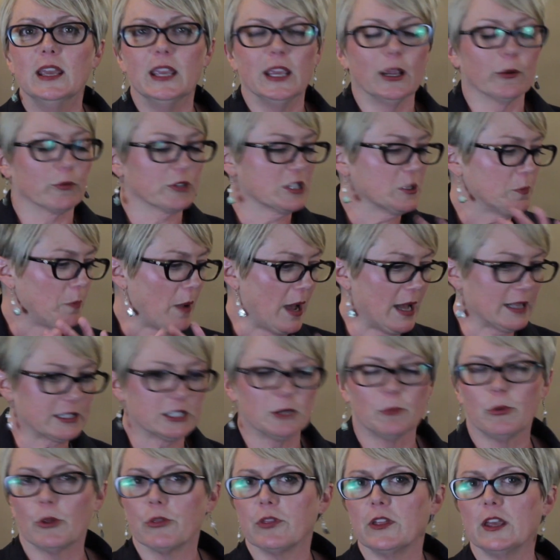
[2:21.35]

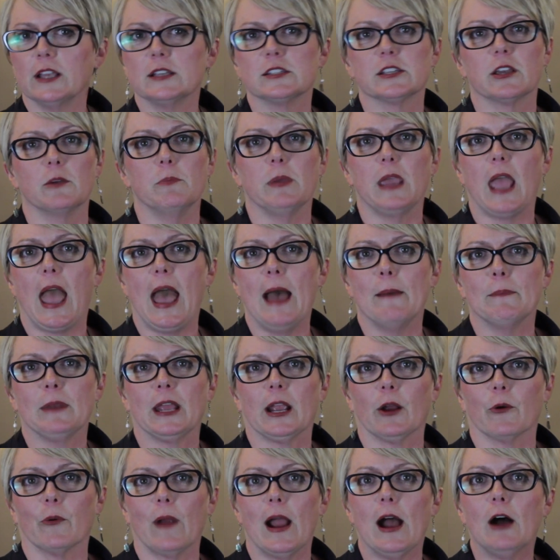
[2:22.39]
Irresponsible things could be
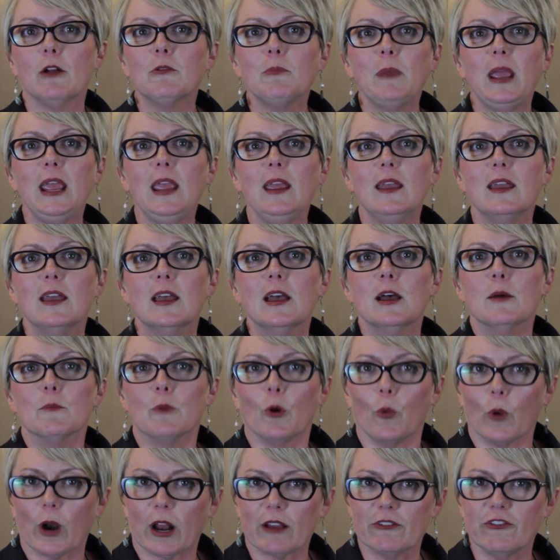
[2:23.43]
happening around me,
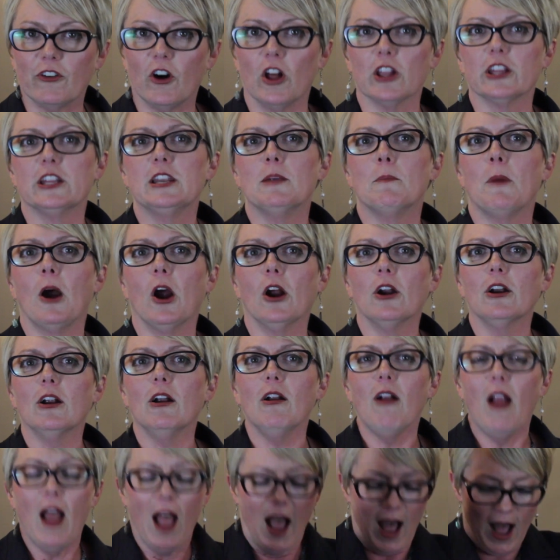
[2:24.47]
but when I fall into
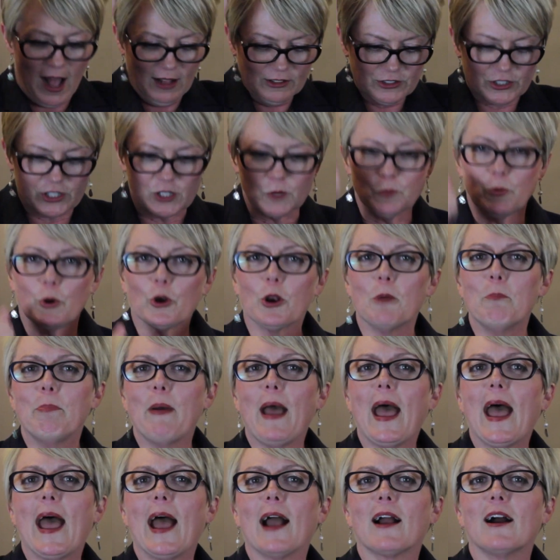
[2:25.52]
martyr, I'll just put a
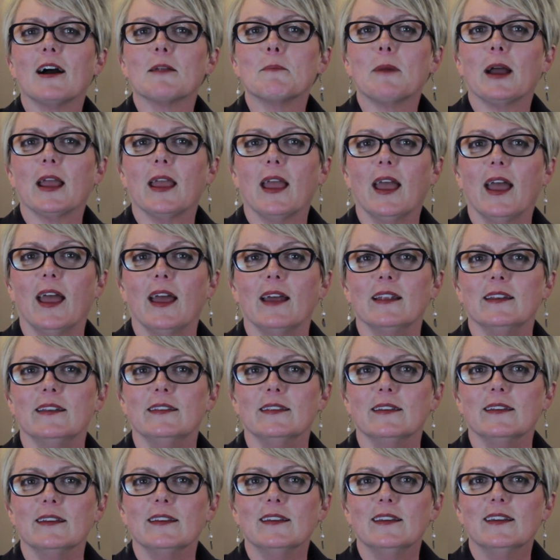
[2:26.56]
bag on my
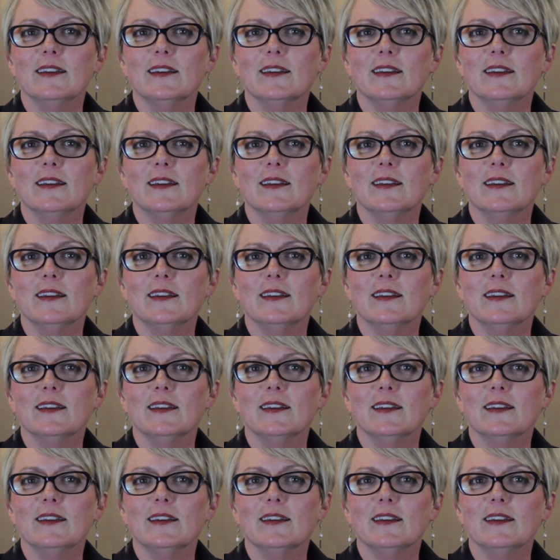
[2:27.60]
head.